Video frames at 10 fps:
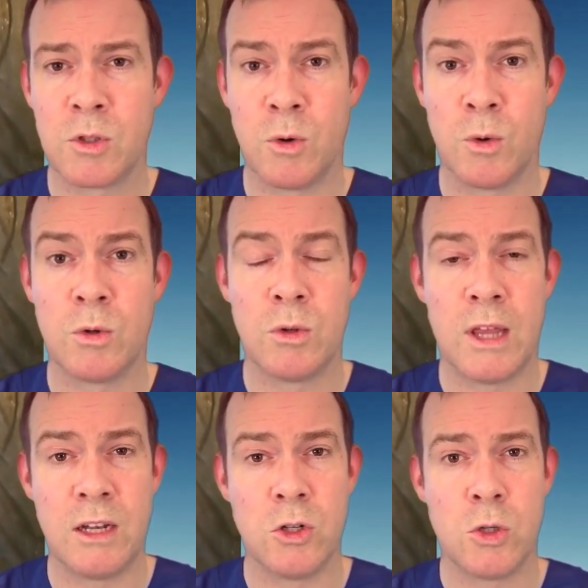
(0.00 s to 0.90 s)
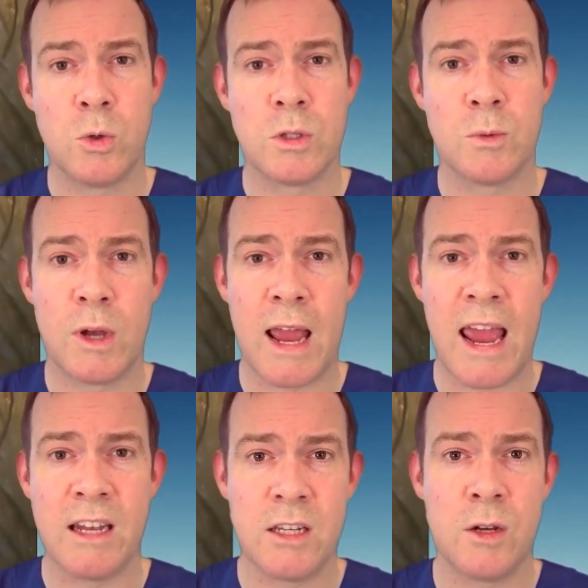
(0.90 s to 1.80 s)
so that ensures that we're
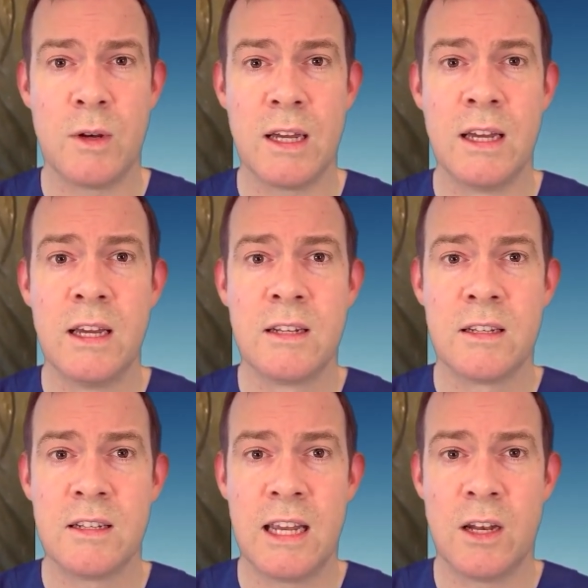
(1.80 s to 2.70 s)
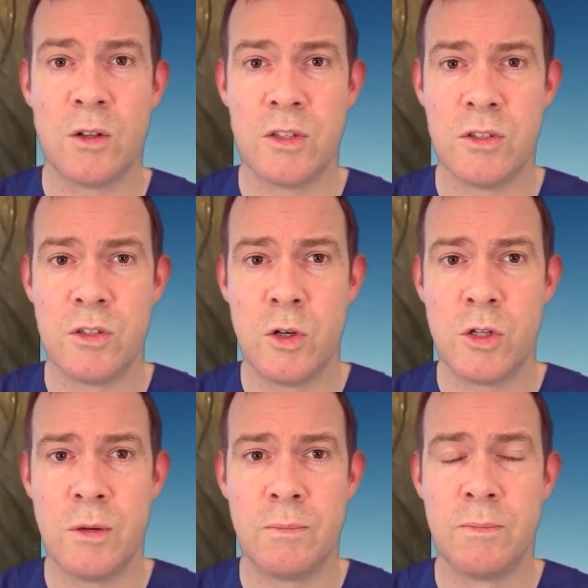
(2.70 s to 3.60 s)
anterior to tenon's
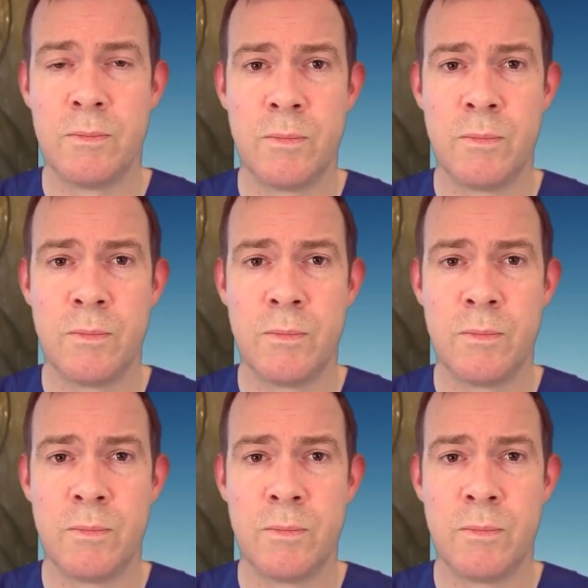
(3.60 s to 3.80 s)
insertion.